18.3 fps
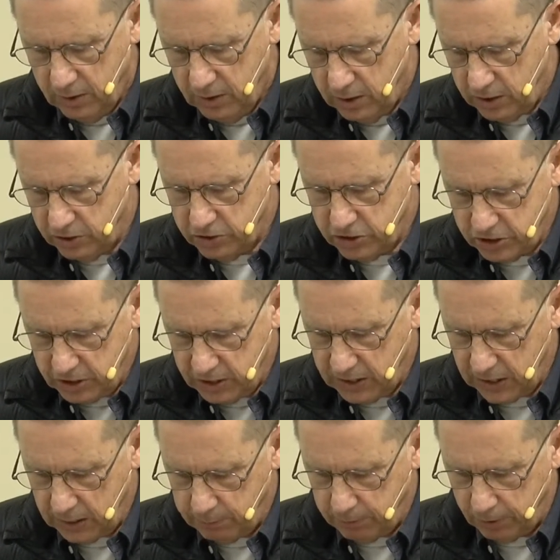and she
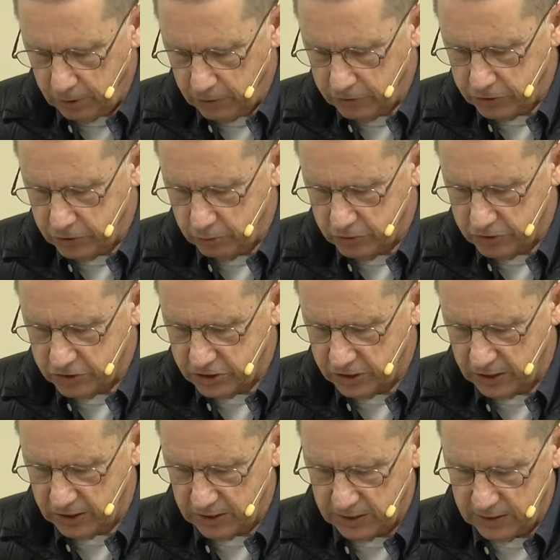gave birth to a
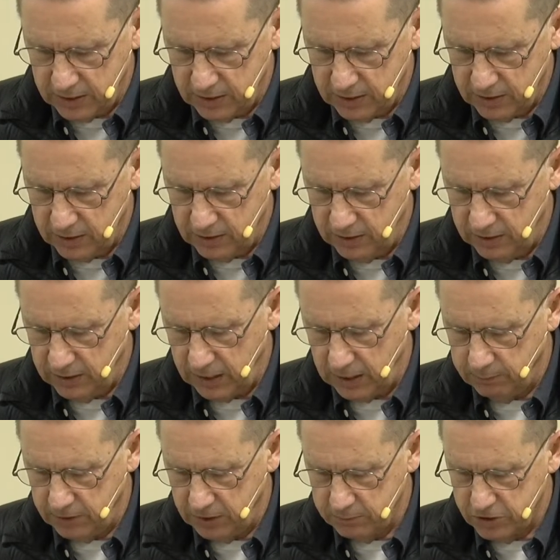son, and he
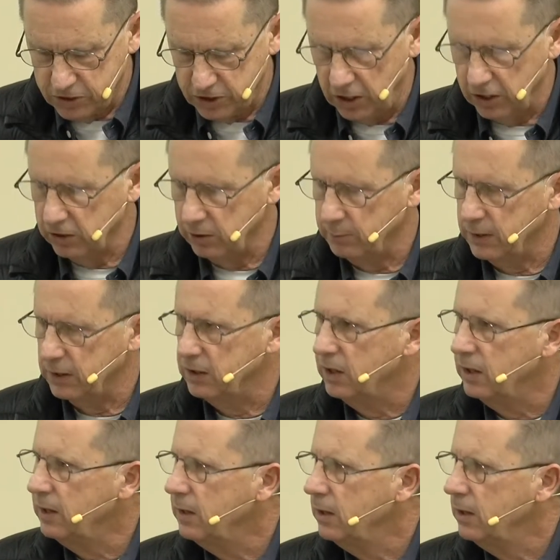named him Solomon.